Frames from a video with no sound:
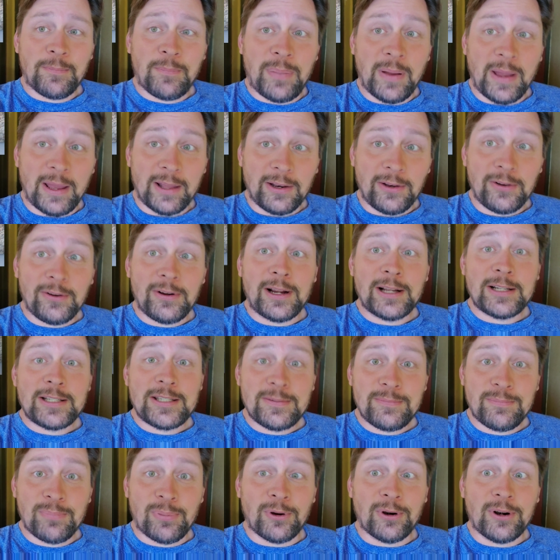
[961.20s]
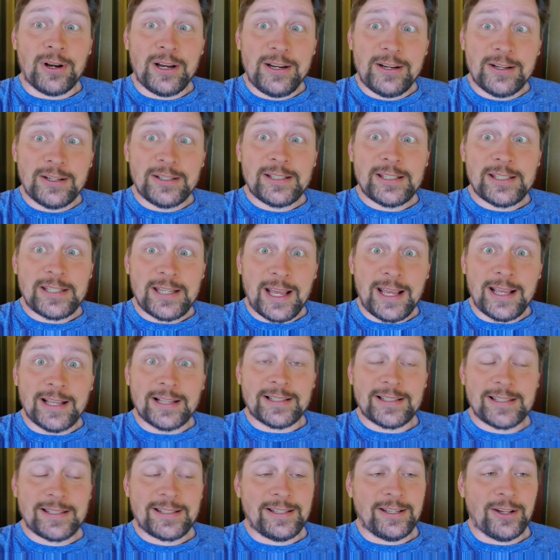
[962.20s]
Peddler had some pretty good
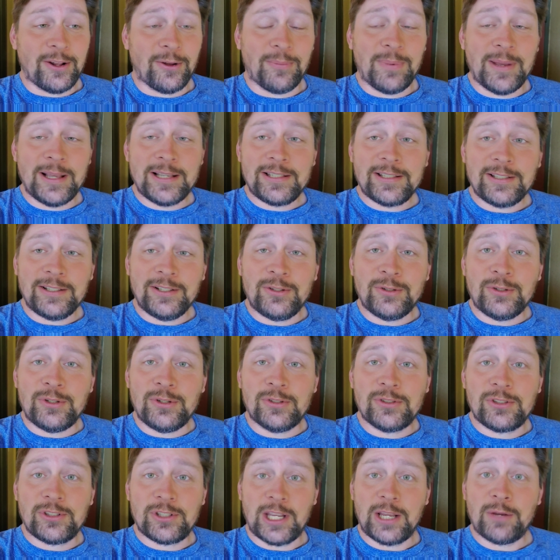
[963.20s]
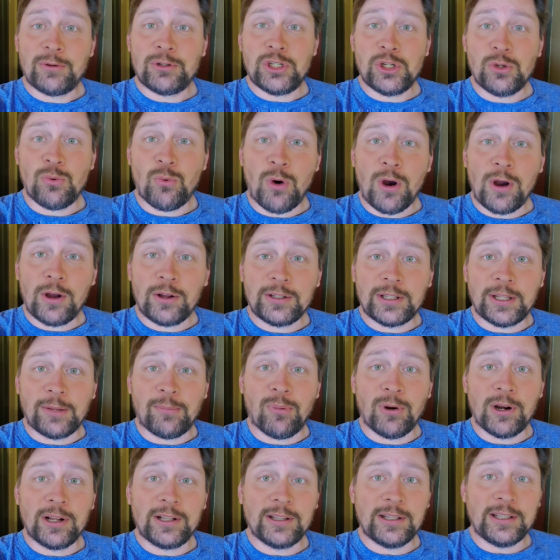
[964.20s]
steaks. You know, basically you just say what you want. They
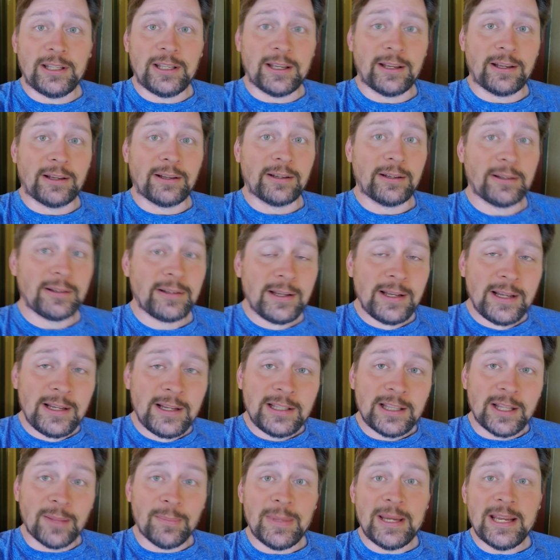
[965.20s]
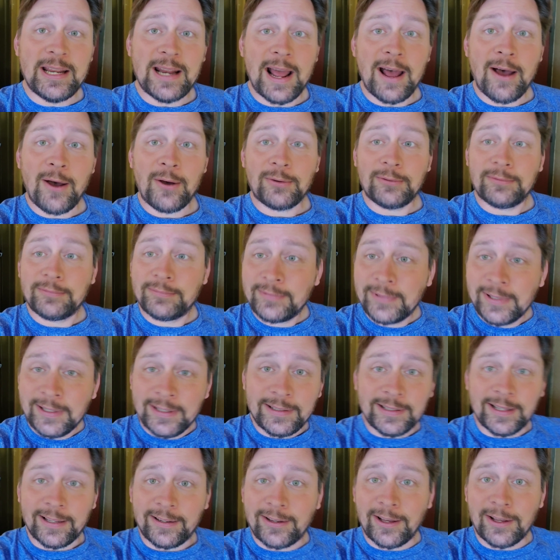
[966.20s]
bring the meat out,
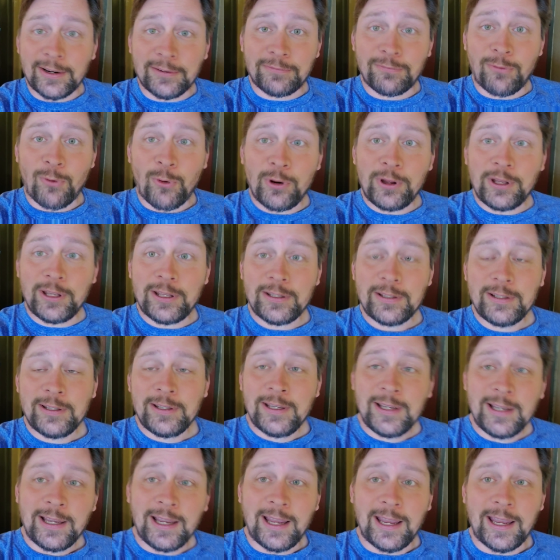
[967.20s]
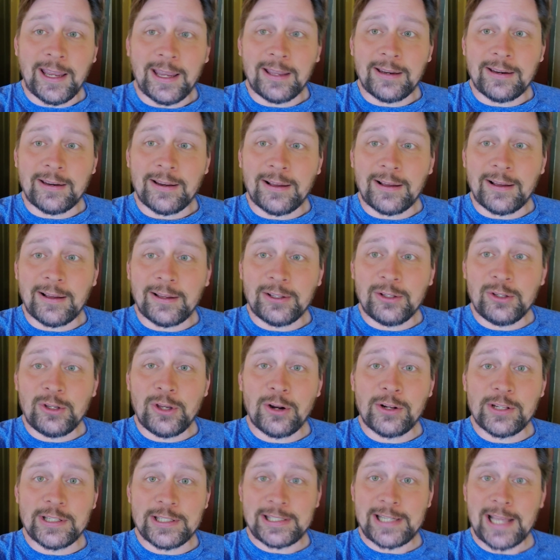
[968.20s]
they cut it for you, and you
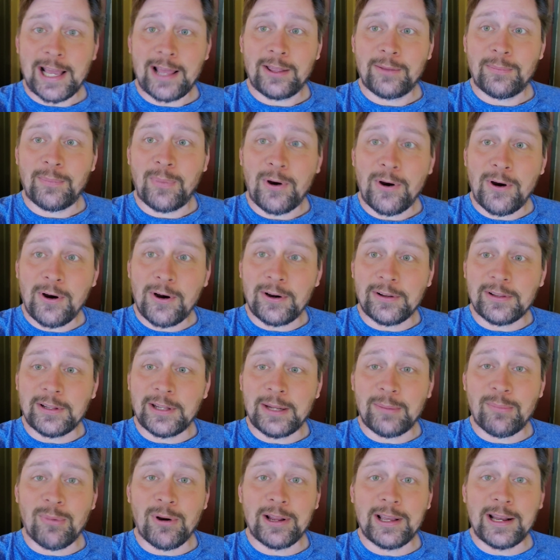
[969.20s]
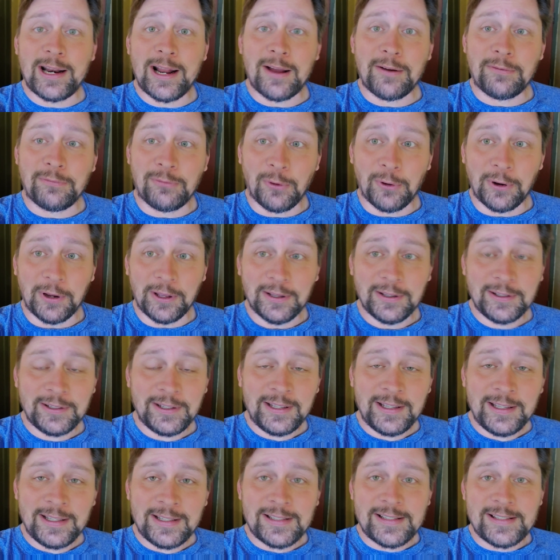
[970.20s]
go to the salad bar, and then they bring it out for you.
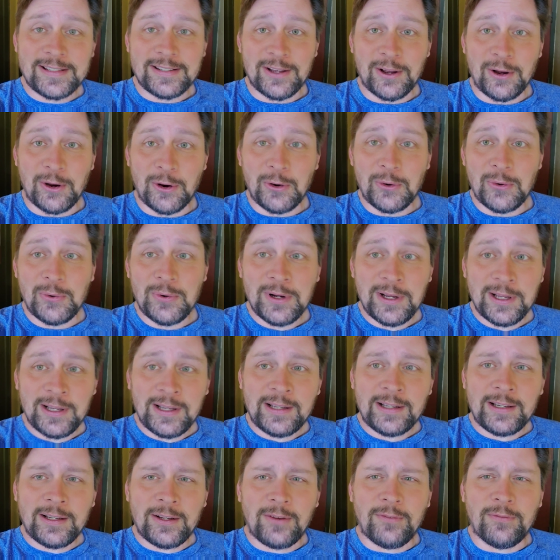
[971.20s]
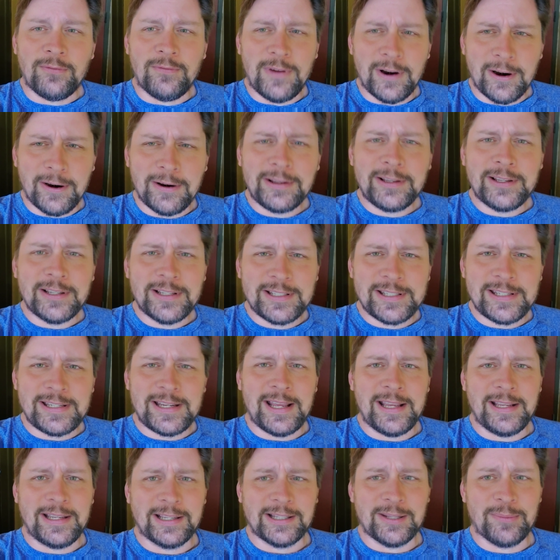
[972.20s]
So, very good
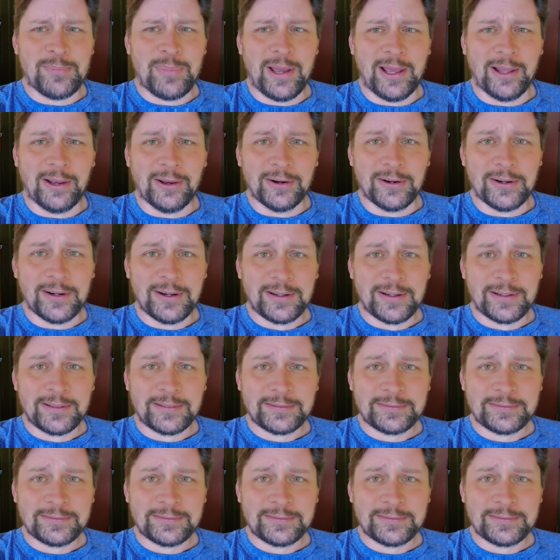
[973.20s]
steak at the Peddler.